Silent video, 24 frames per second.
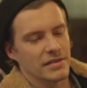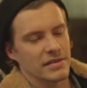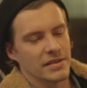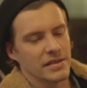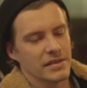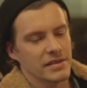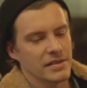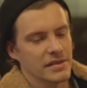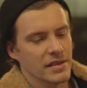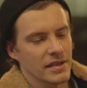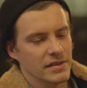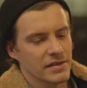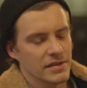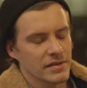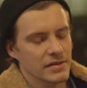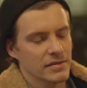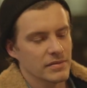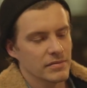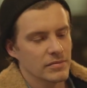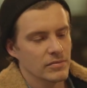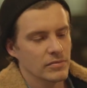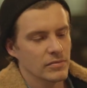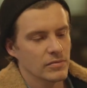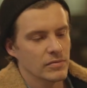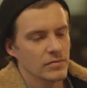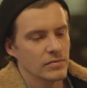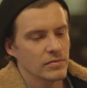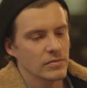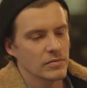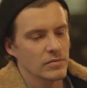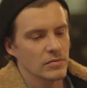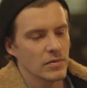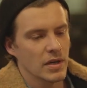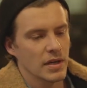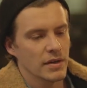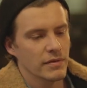She's such a
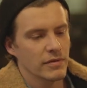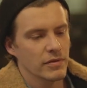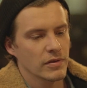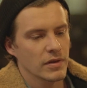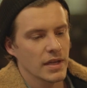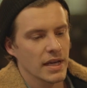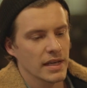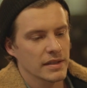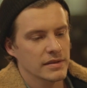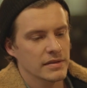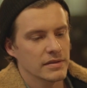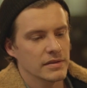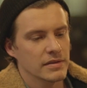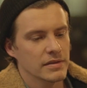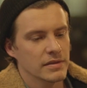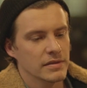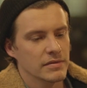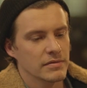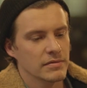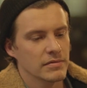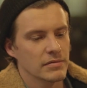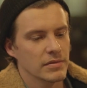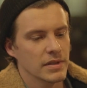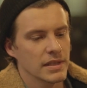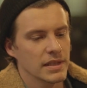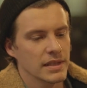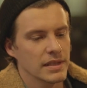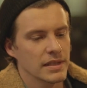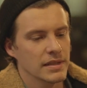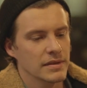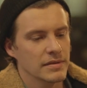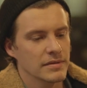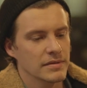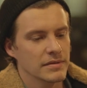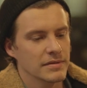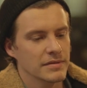wonderful actor and really
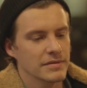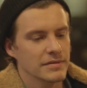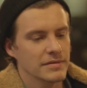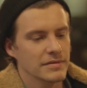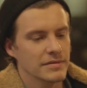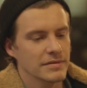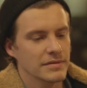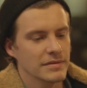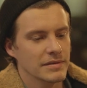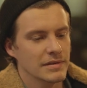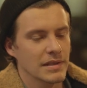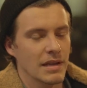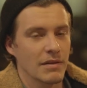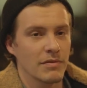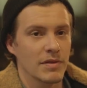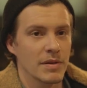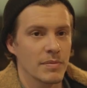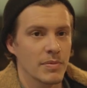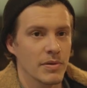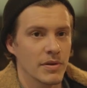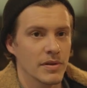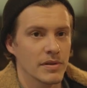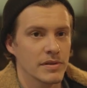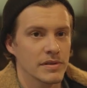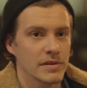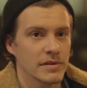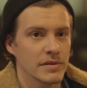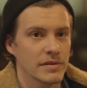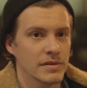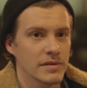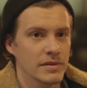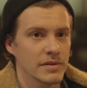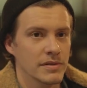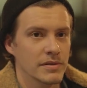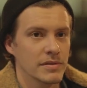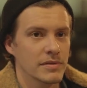lovely person
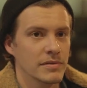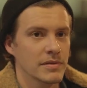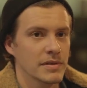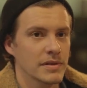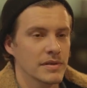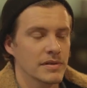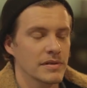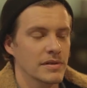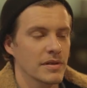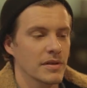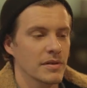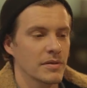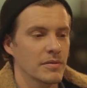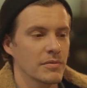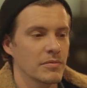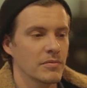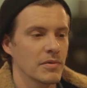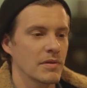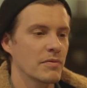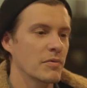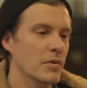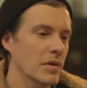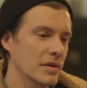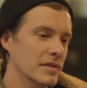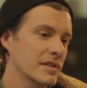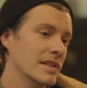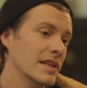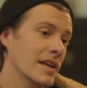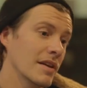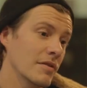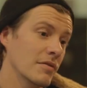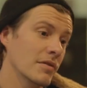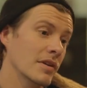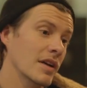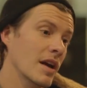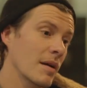too. And so we've worked
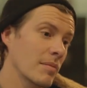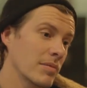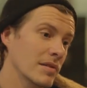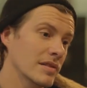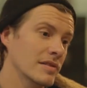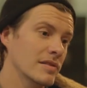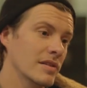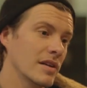together a couple of